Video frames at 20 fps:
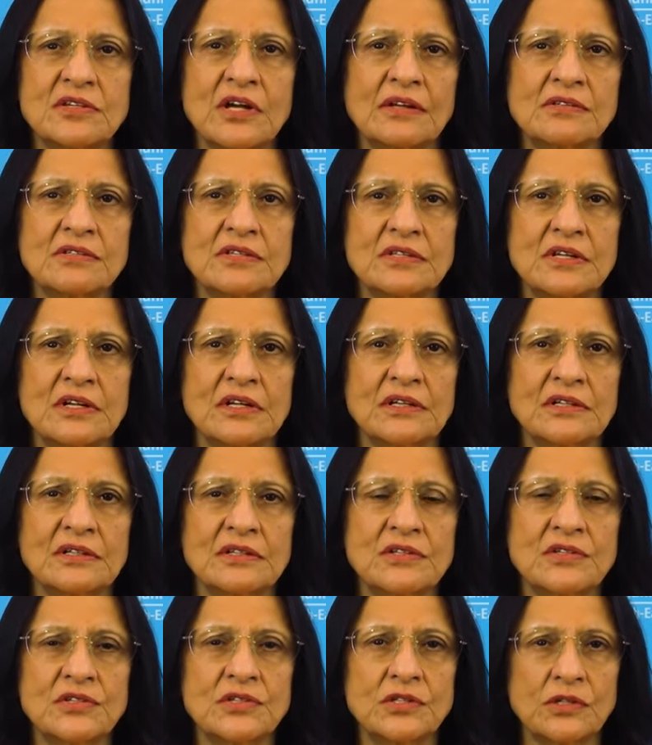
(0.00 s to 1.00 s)
Chancellor,
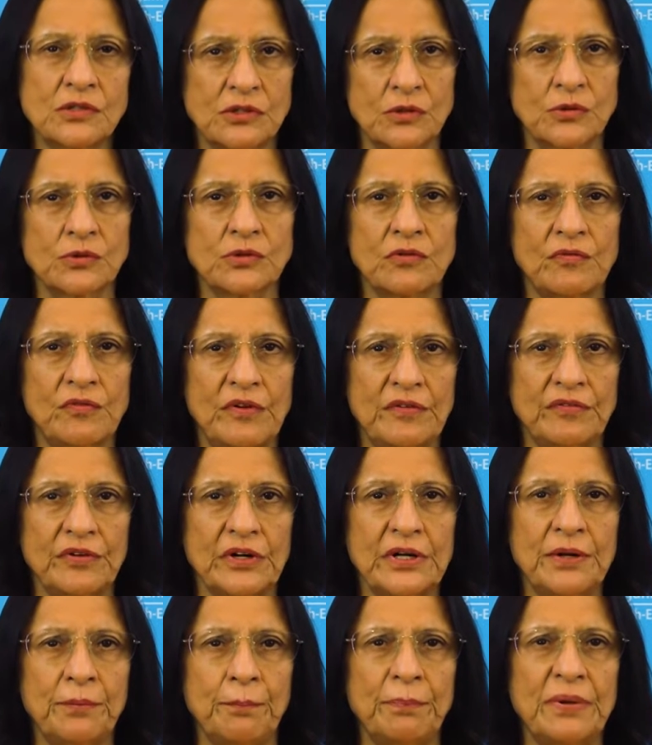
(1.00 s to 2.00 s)
Institute of
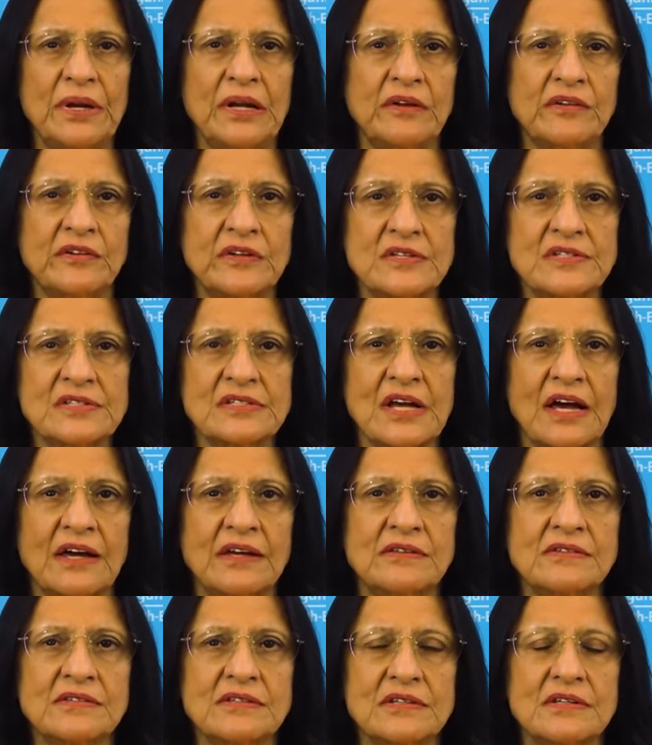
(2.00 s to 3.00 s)
Liver and Biliary
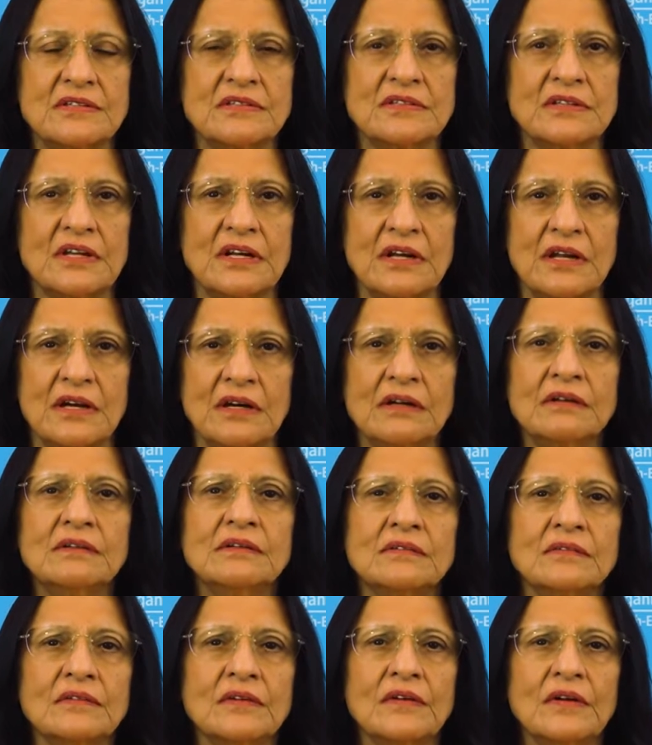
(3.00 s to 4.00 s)
Sciences, India.
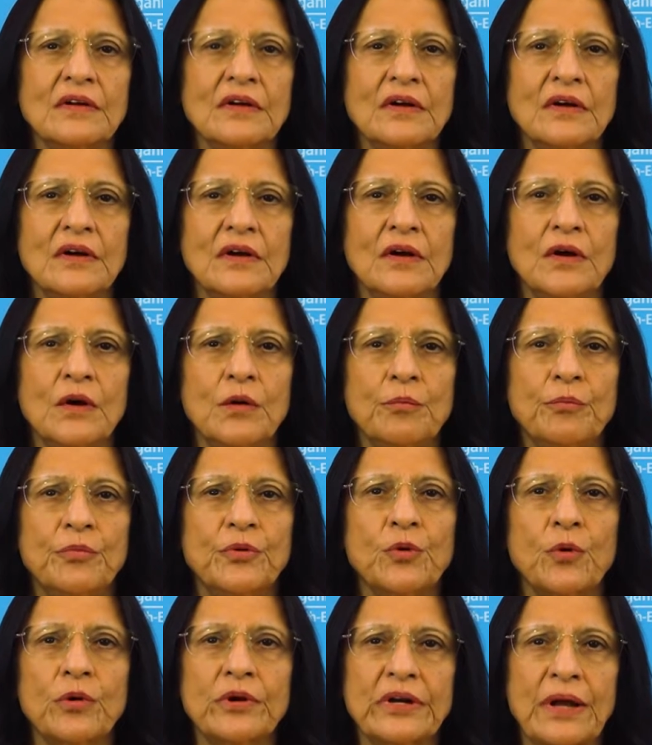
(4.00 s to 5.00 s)

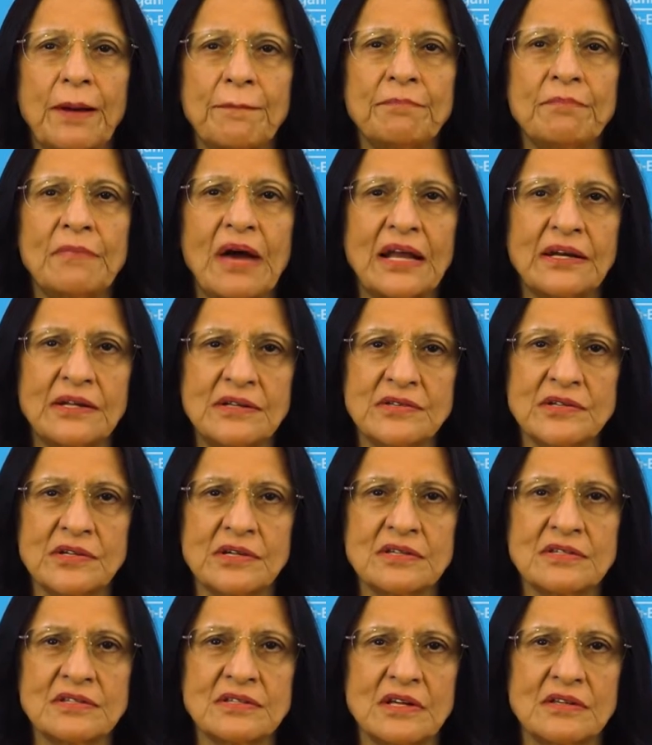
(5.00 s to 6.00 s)
Program
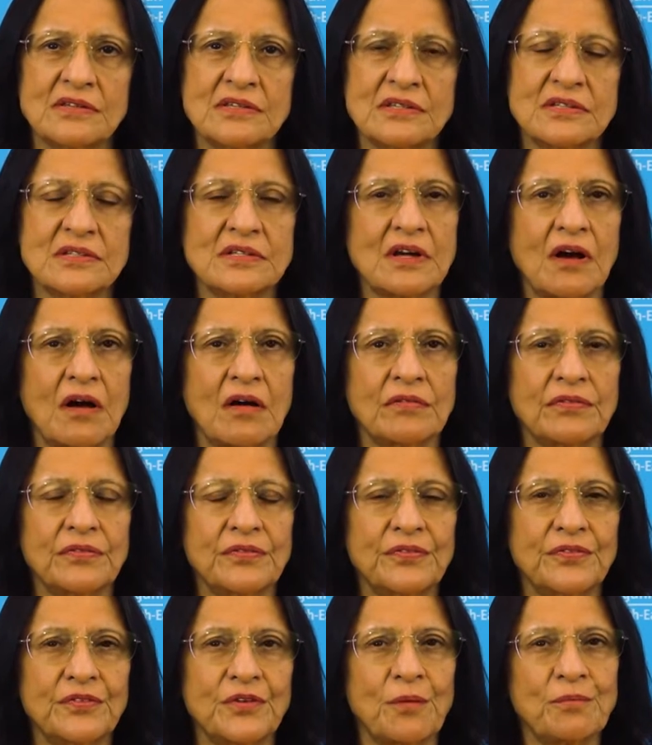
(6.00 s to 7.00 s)
managers and staff
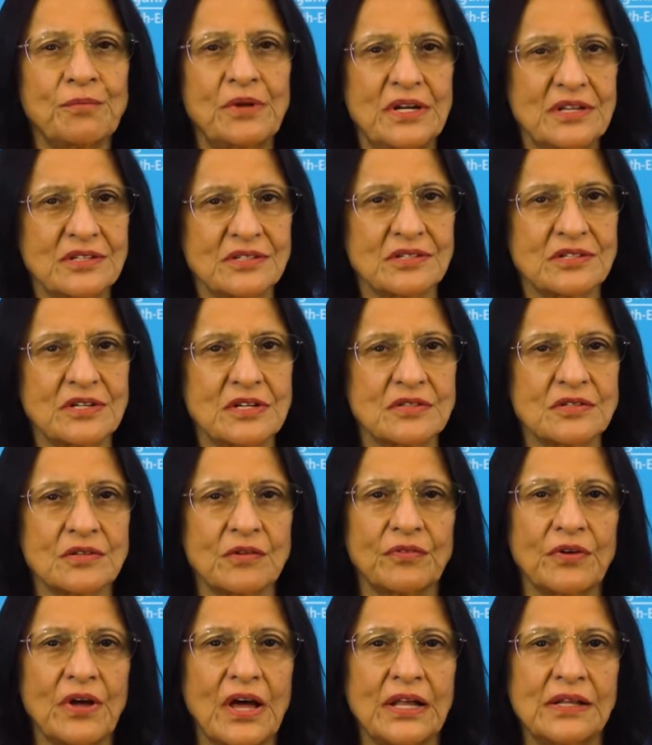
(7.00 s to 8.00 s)
from Ministries
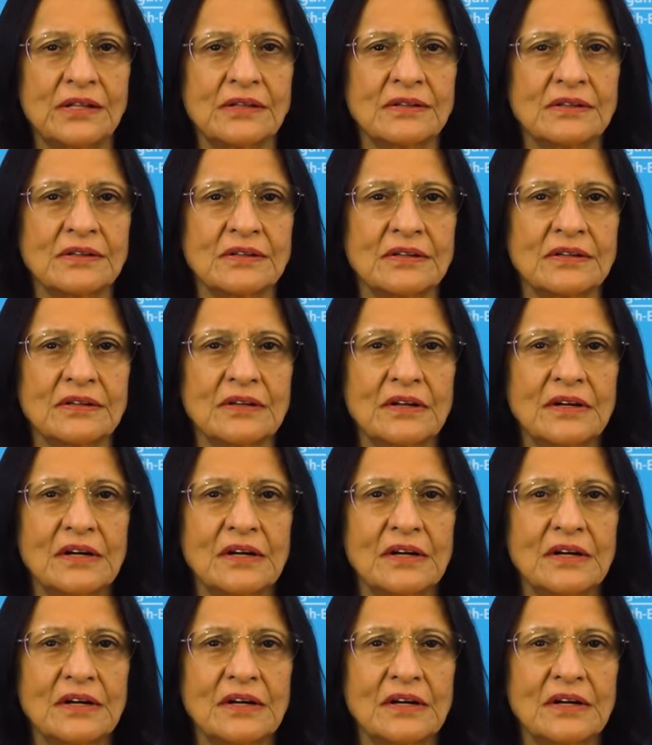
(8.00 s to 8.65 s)
of Health.